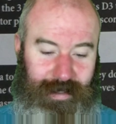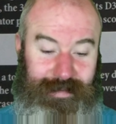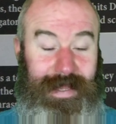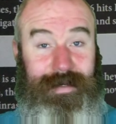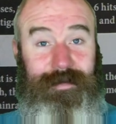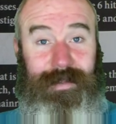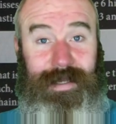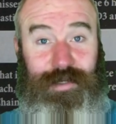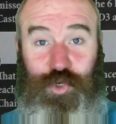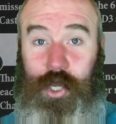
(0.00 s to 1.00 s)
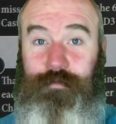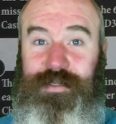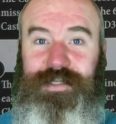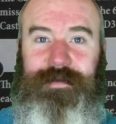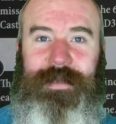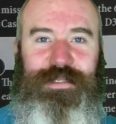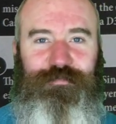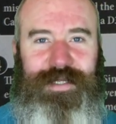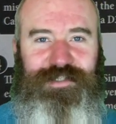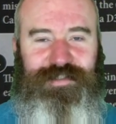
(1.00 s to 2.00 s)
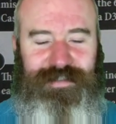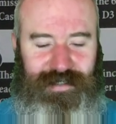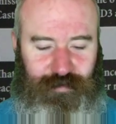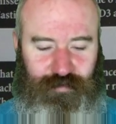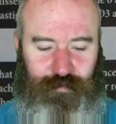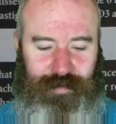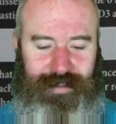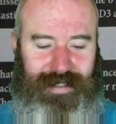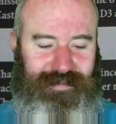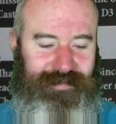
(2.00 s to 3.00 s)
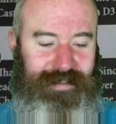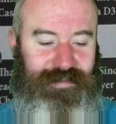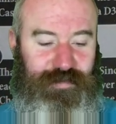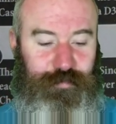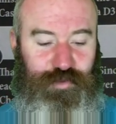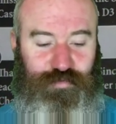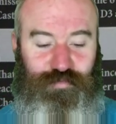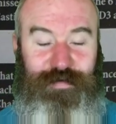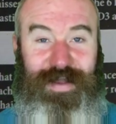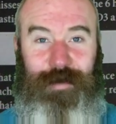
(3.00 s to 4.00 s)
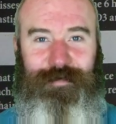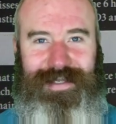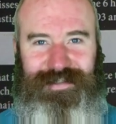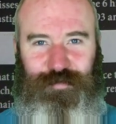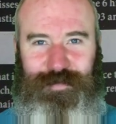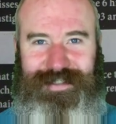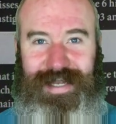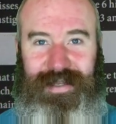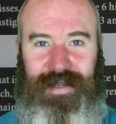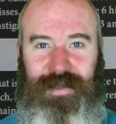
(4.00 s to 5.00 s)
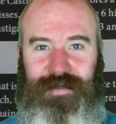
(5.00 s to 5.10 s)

And then, uh, not only do you make the range attacks with the castigators, but the Gryph-hound gets to attack.